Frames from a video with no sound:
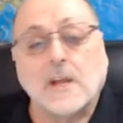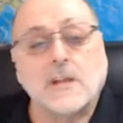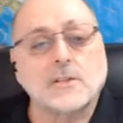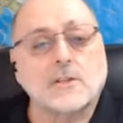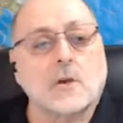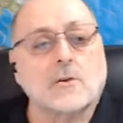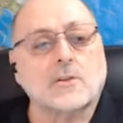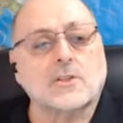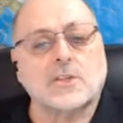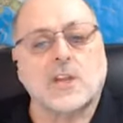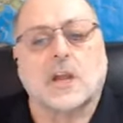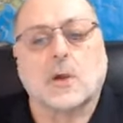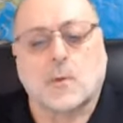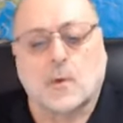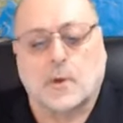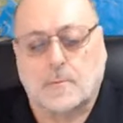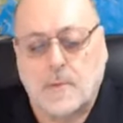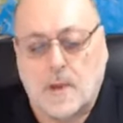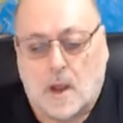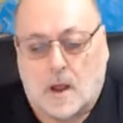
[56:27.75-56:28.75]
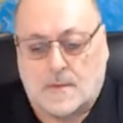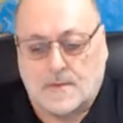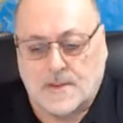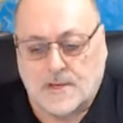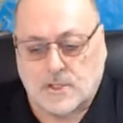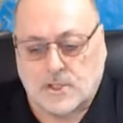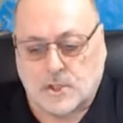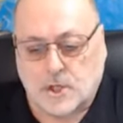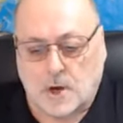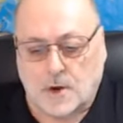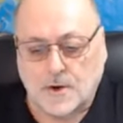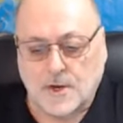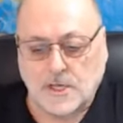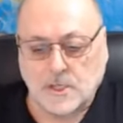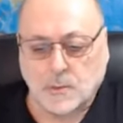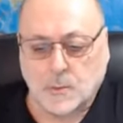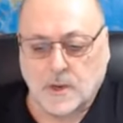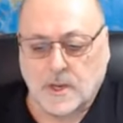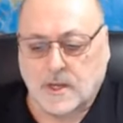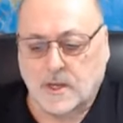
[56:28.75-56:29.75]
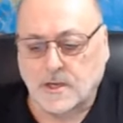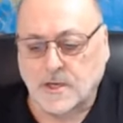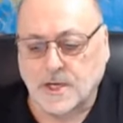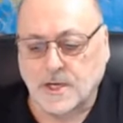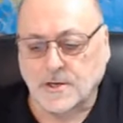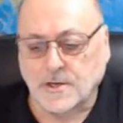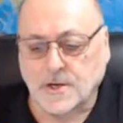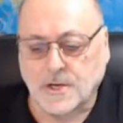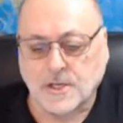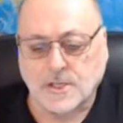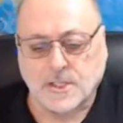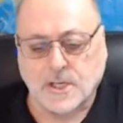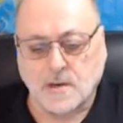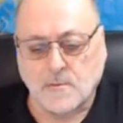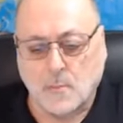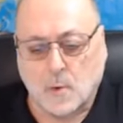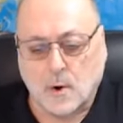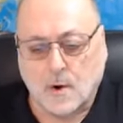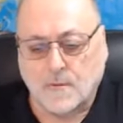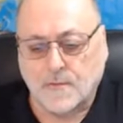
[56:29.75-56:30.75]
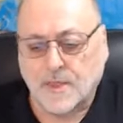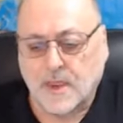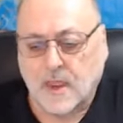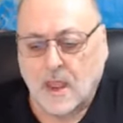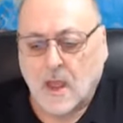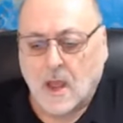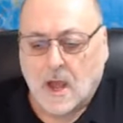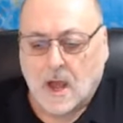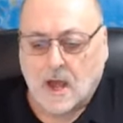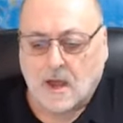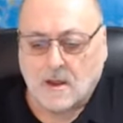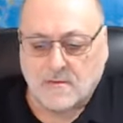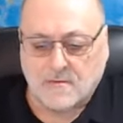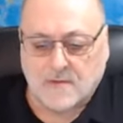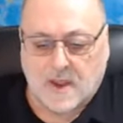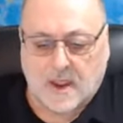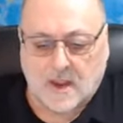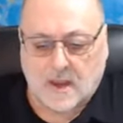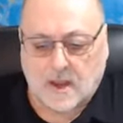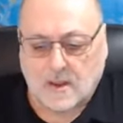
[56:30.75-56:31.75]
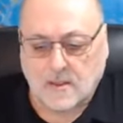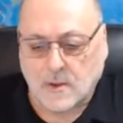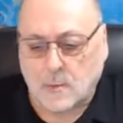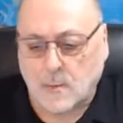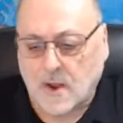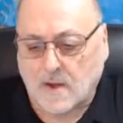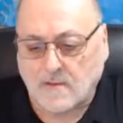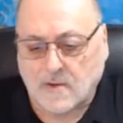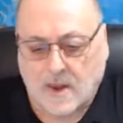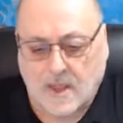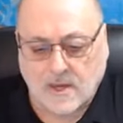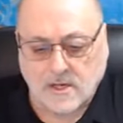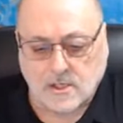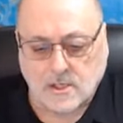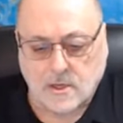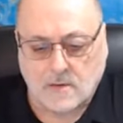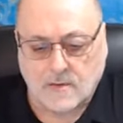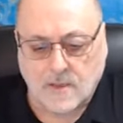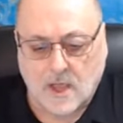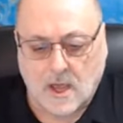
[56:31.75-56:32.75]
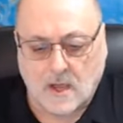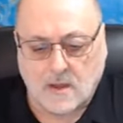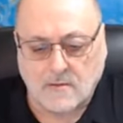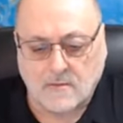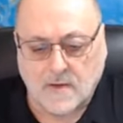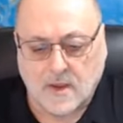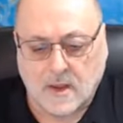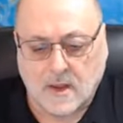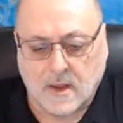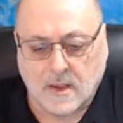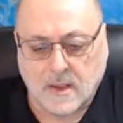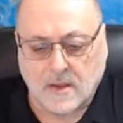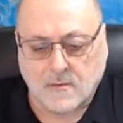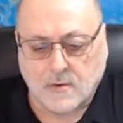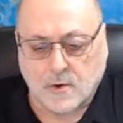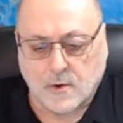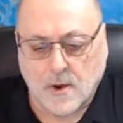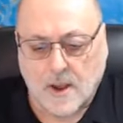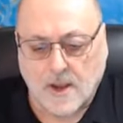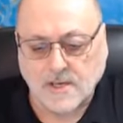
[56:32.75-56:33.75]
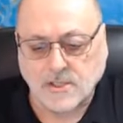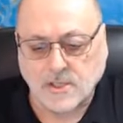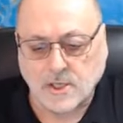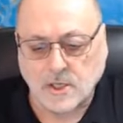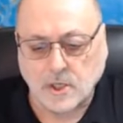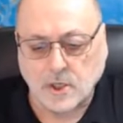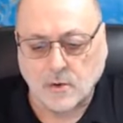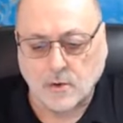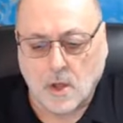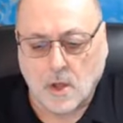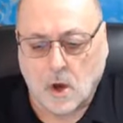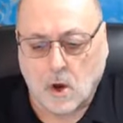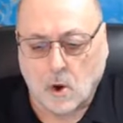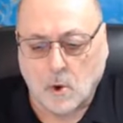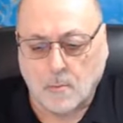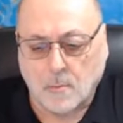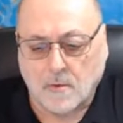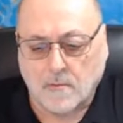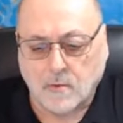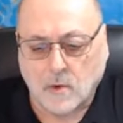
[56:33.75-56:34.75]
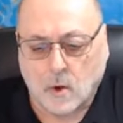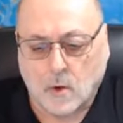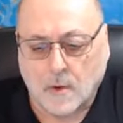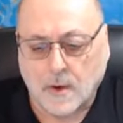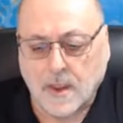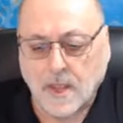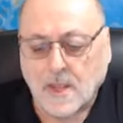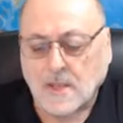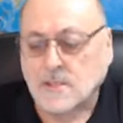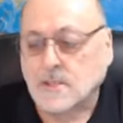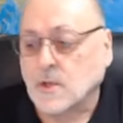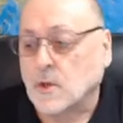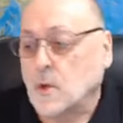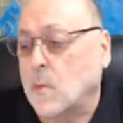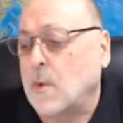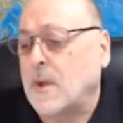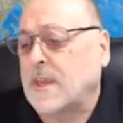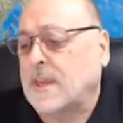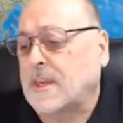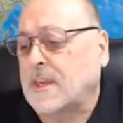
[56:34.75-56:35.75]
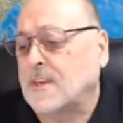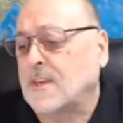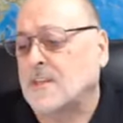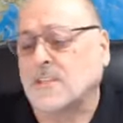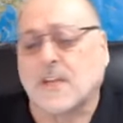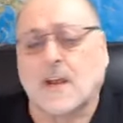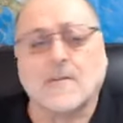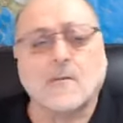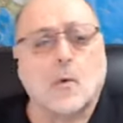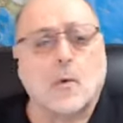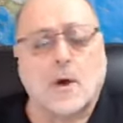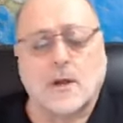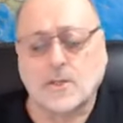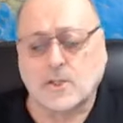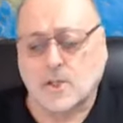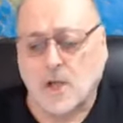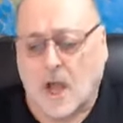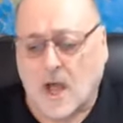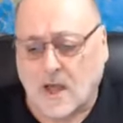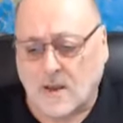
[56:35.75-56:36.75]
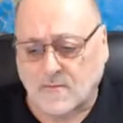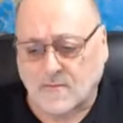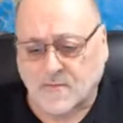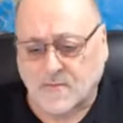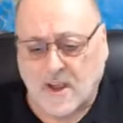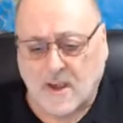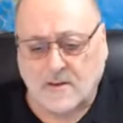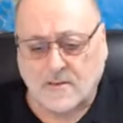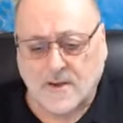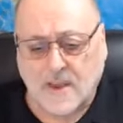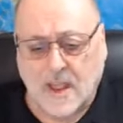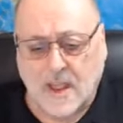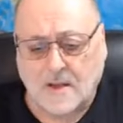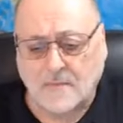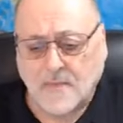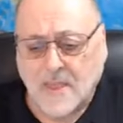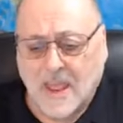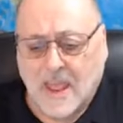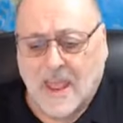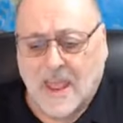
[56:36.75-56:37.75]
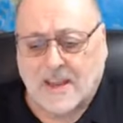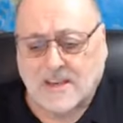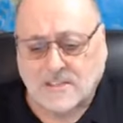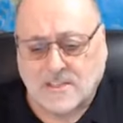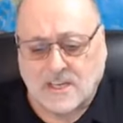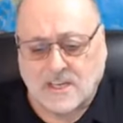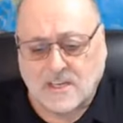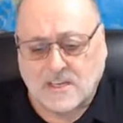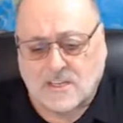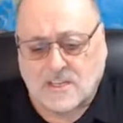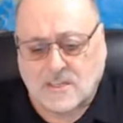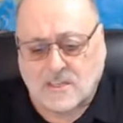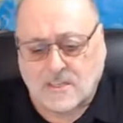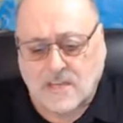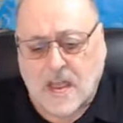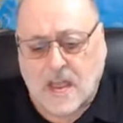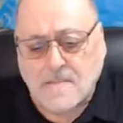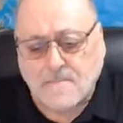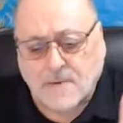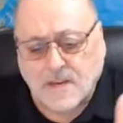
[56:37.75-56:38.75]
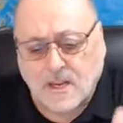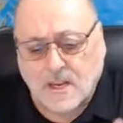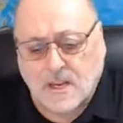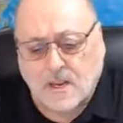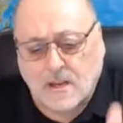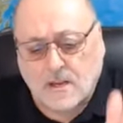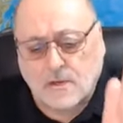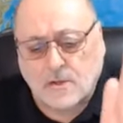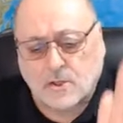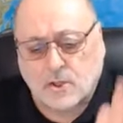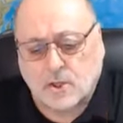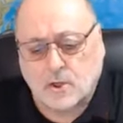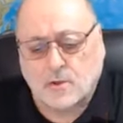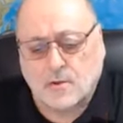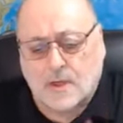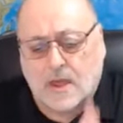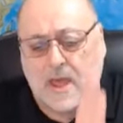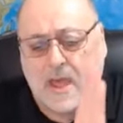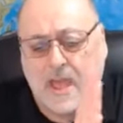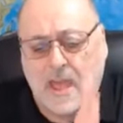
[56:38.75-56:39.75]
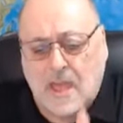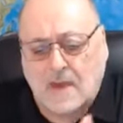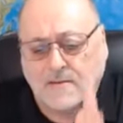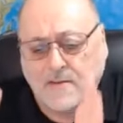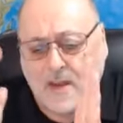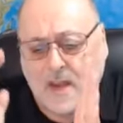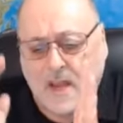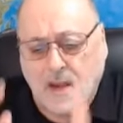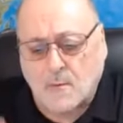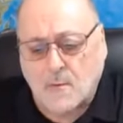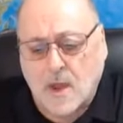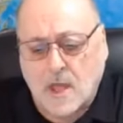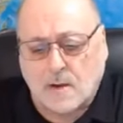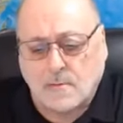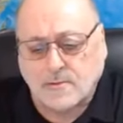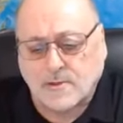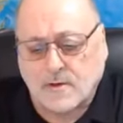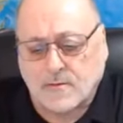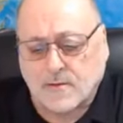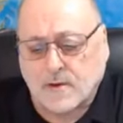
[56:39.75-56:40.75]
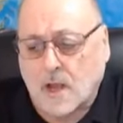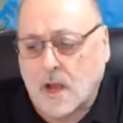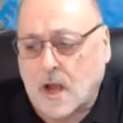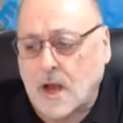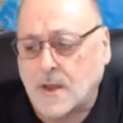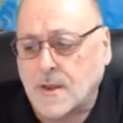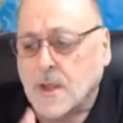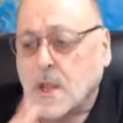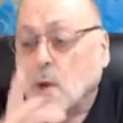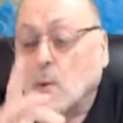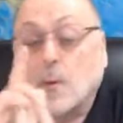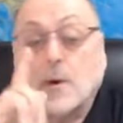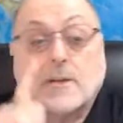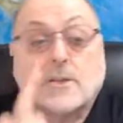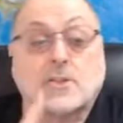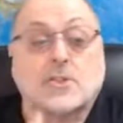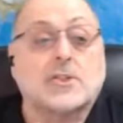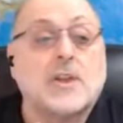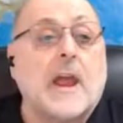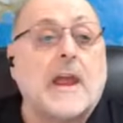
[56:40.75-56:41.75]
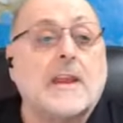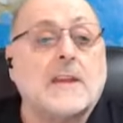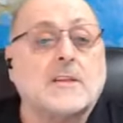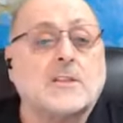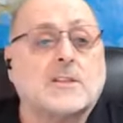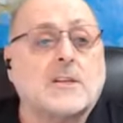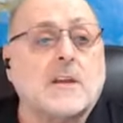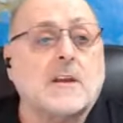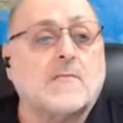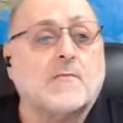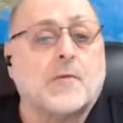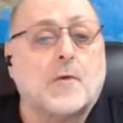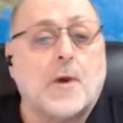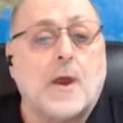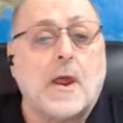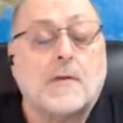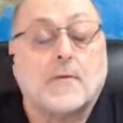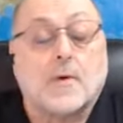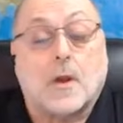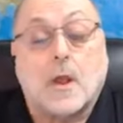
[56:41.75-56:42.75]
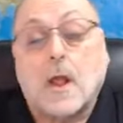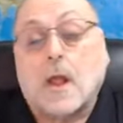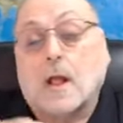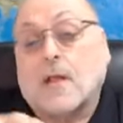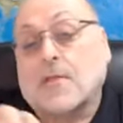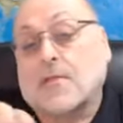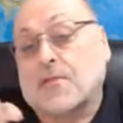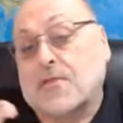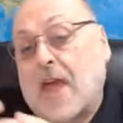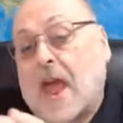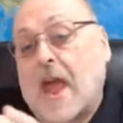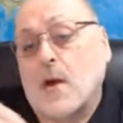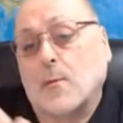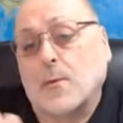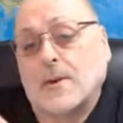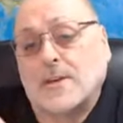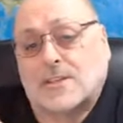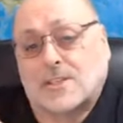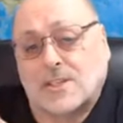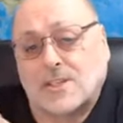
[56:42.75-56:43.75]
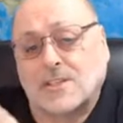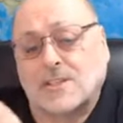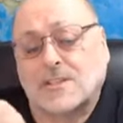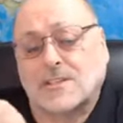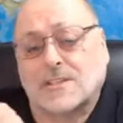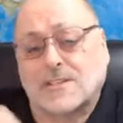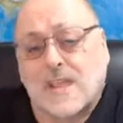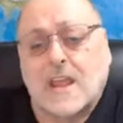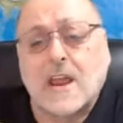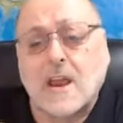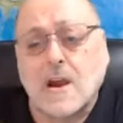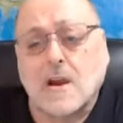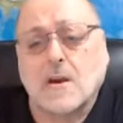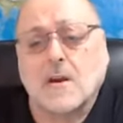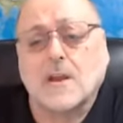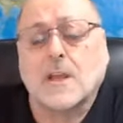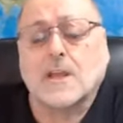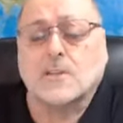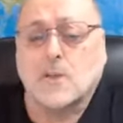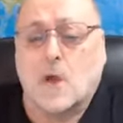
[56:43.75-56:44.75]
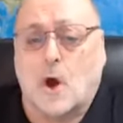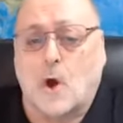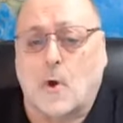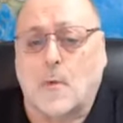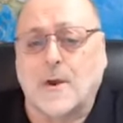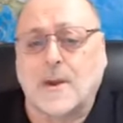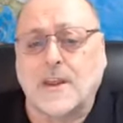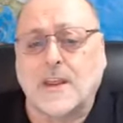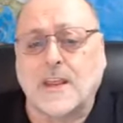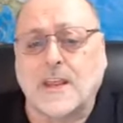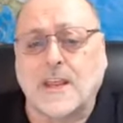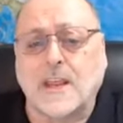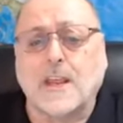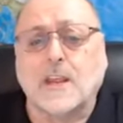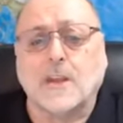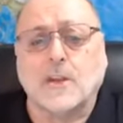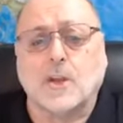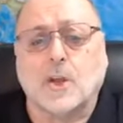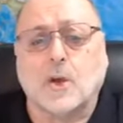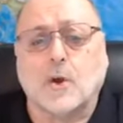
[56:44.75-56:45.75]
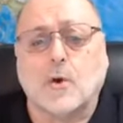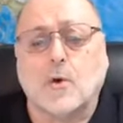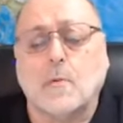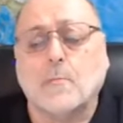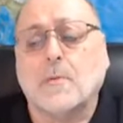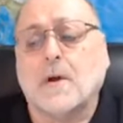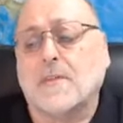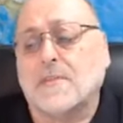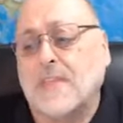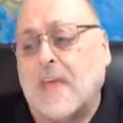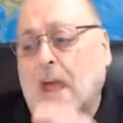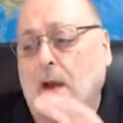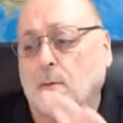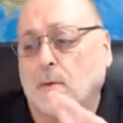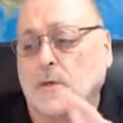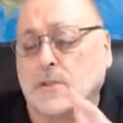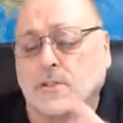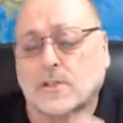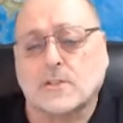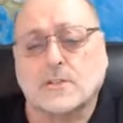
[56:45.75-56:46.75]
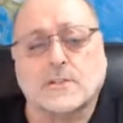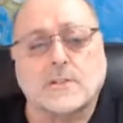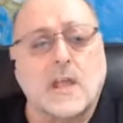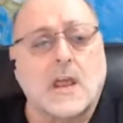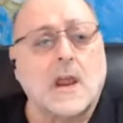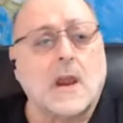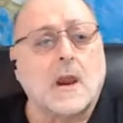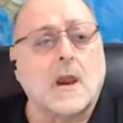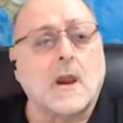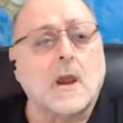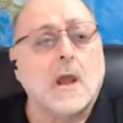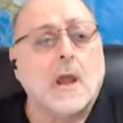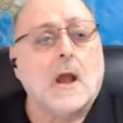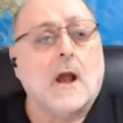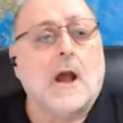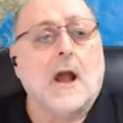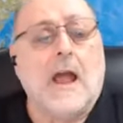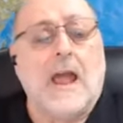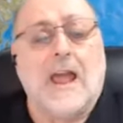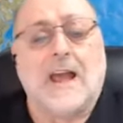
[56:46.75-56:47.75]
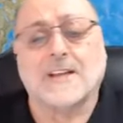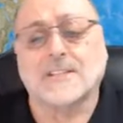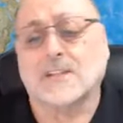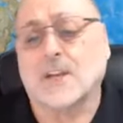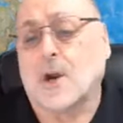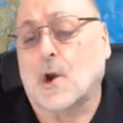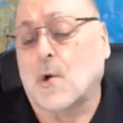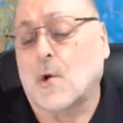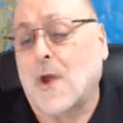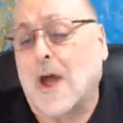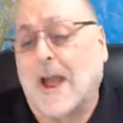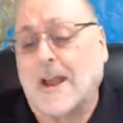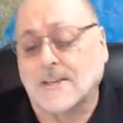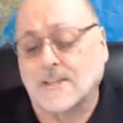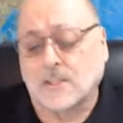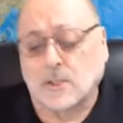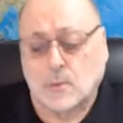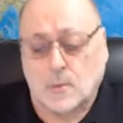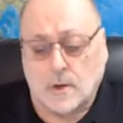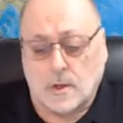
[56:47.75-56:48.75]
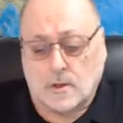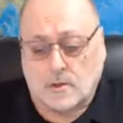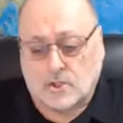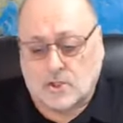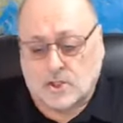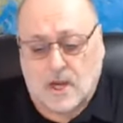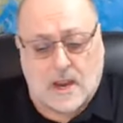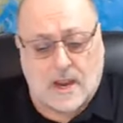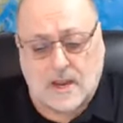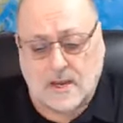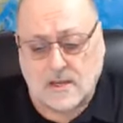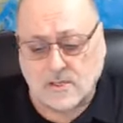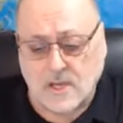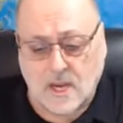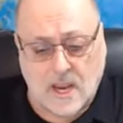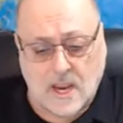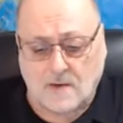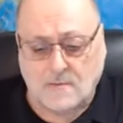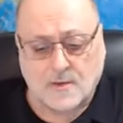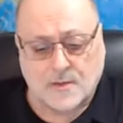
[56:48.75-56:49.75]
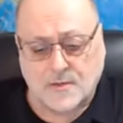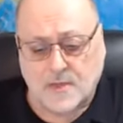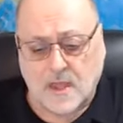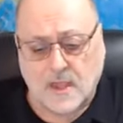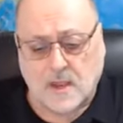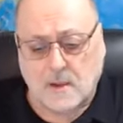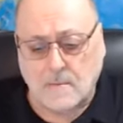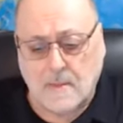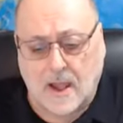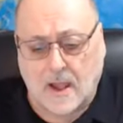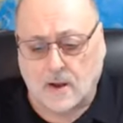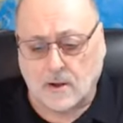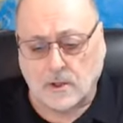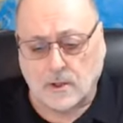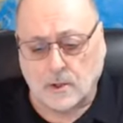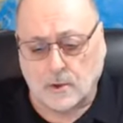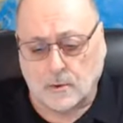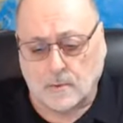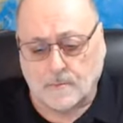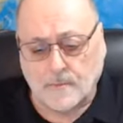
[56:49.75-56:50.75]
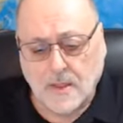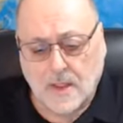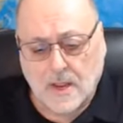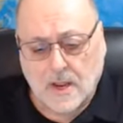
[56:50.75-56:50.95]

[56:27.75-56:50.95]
So stick with me on this journey as we continue to see more of the unveiling, the revelation of the unveiling of Christ in you, the hope of glory, so that we can discover what John found out as he stepped into the heavenly realms of God, which changed him forever that which is there is already in you, but that which is there uh, as it arises will change everything about you.